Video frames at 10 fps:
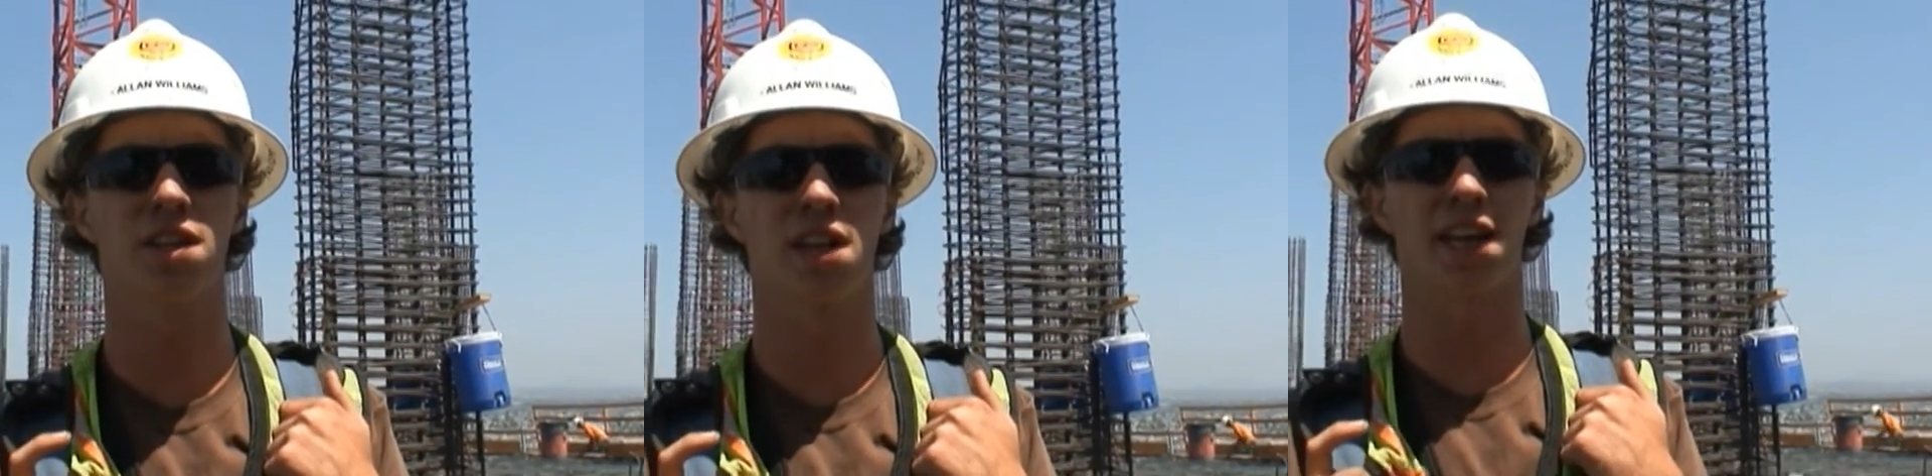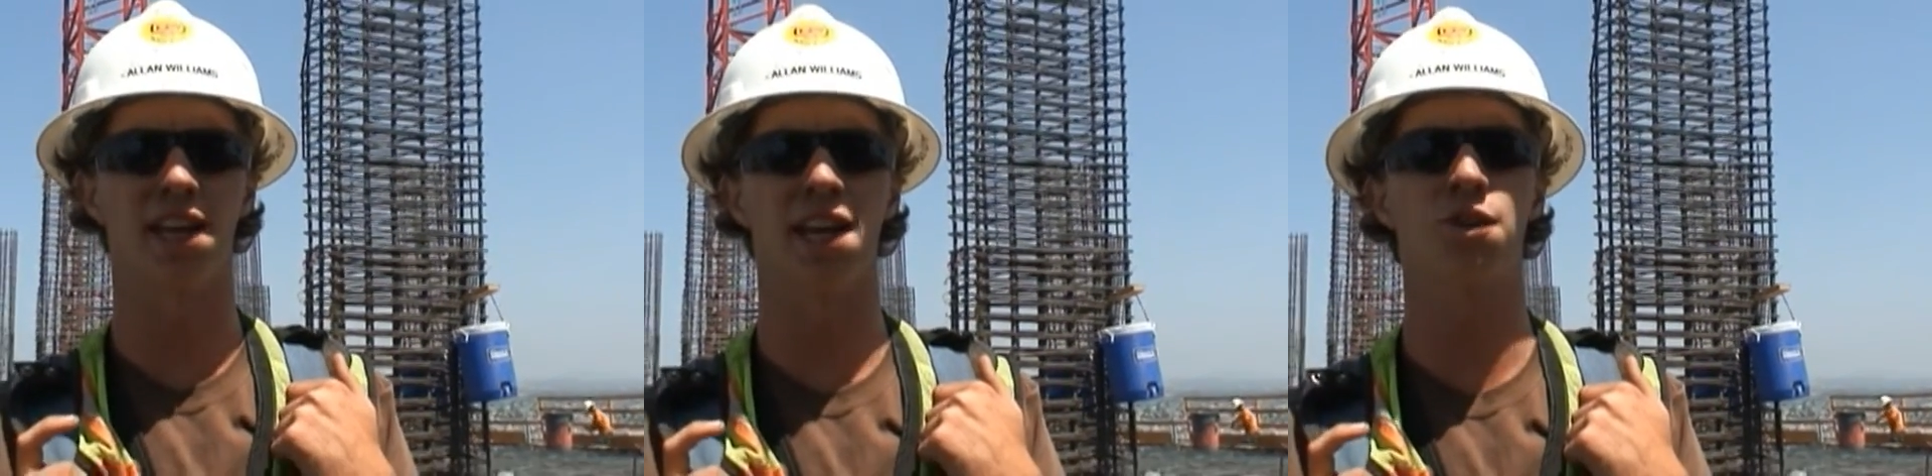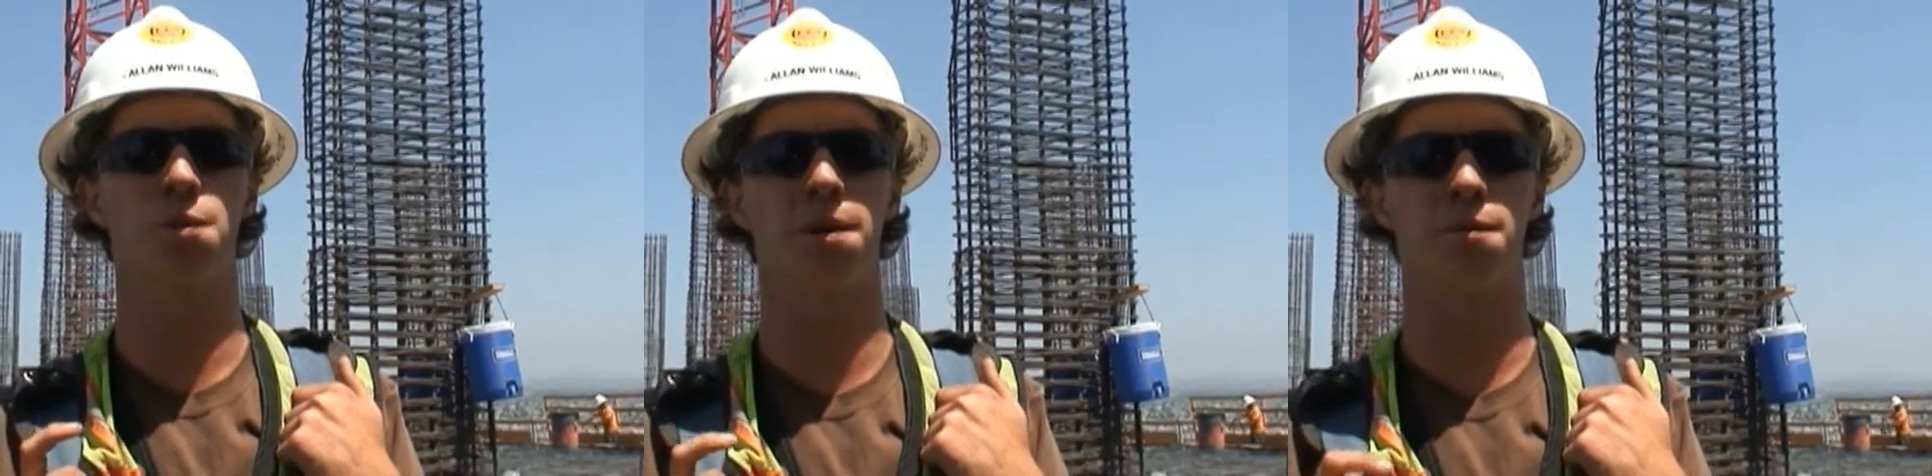Like an
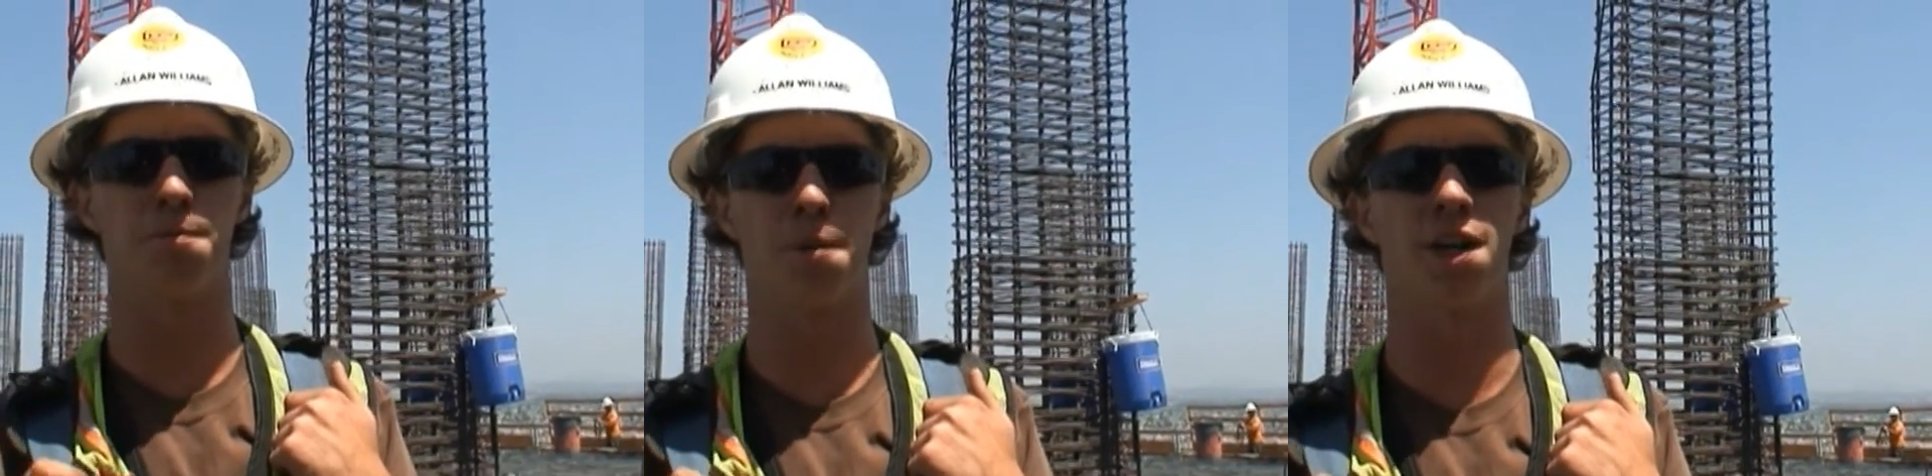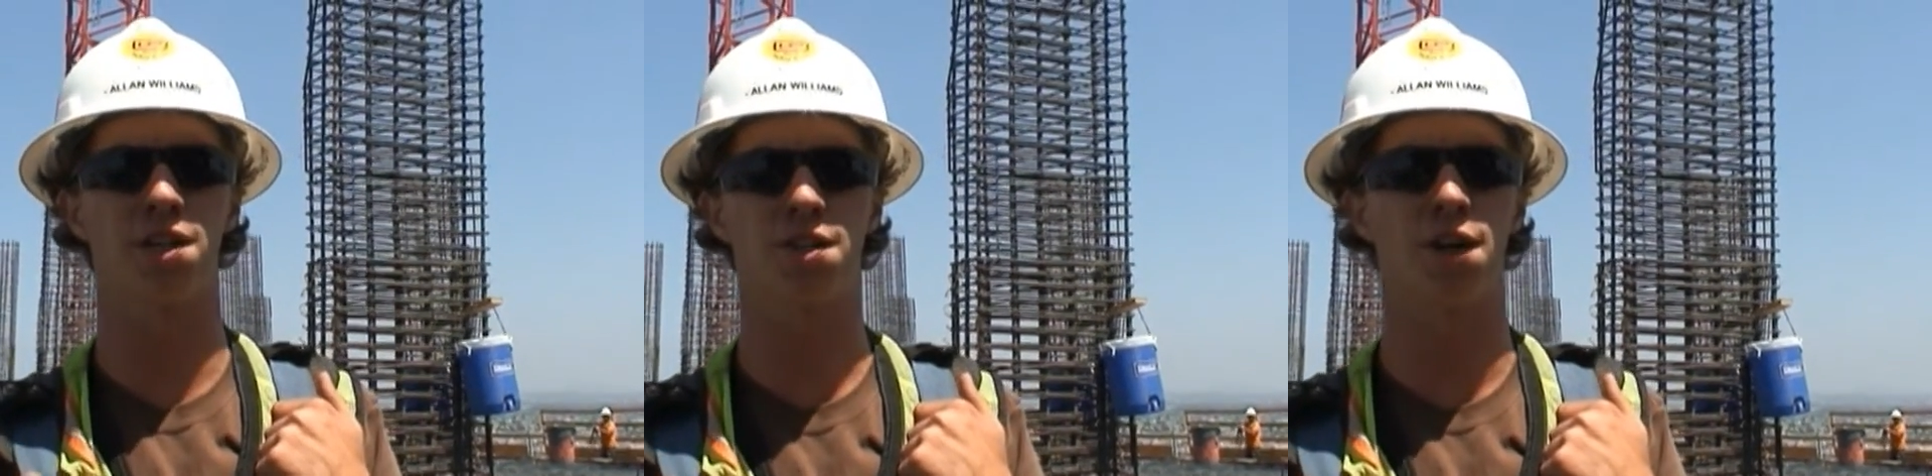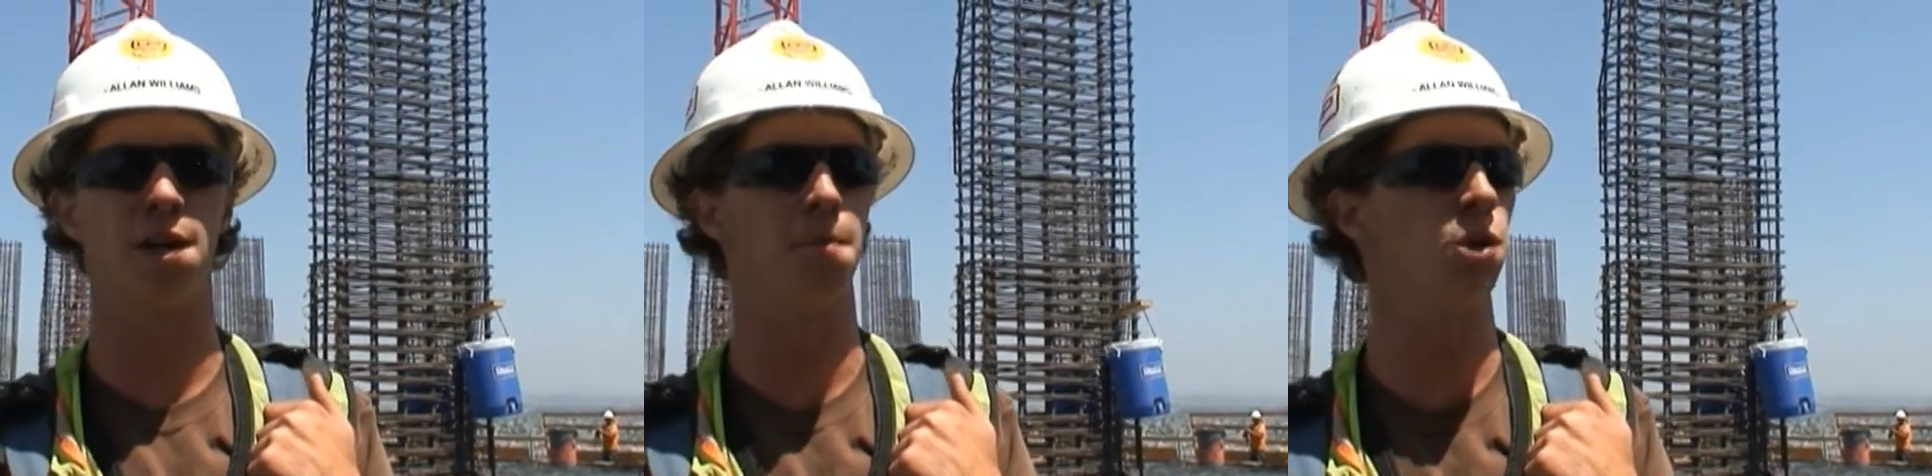inch would be pretty
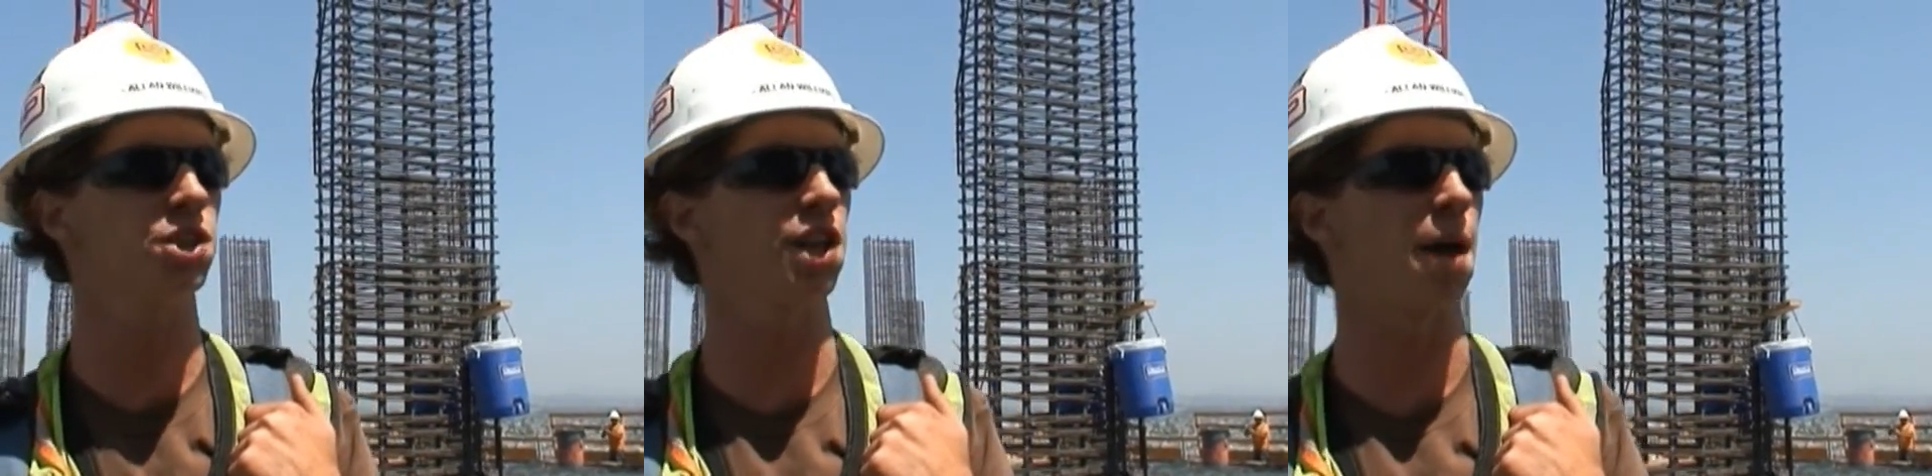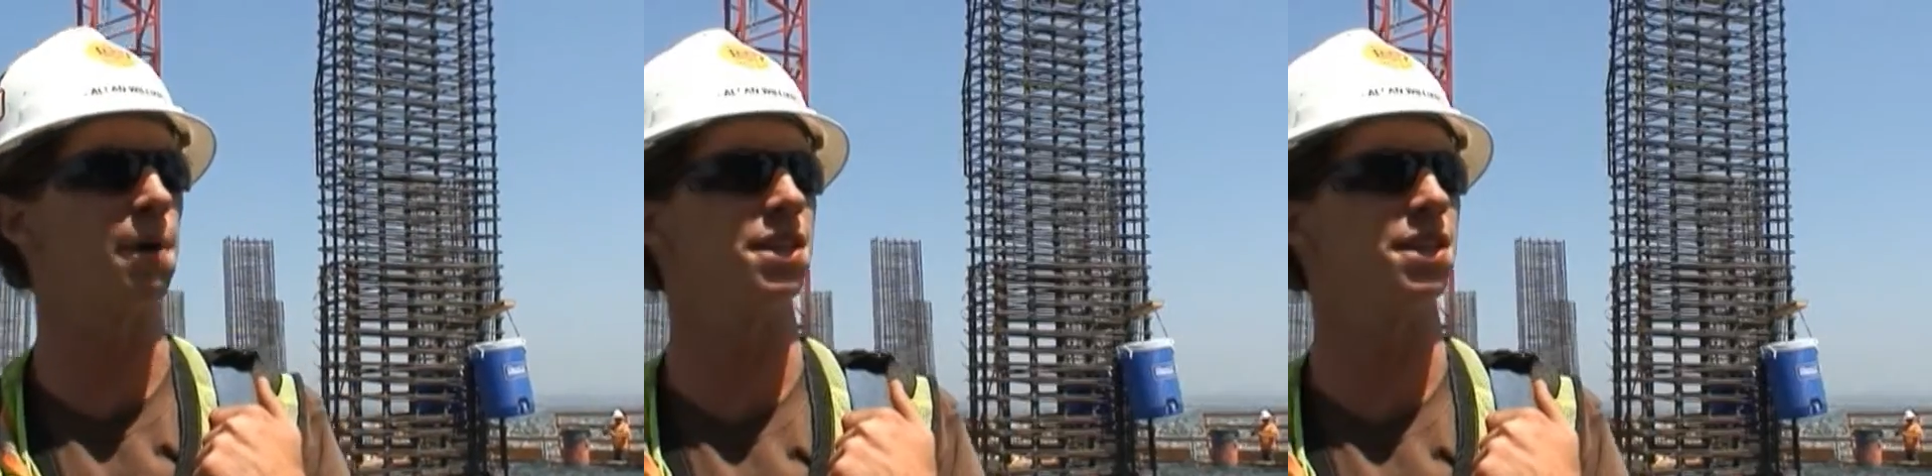extreme. Most of the time,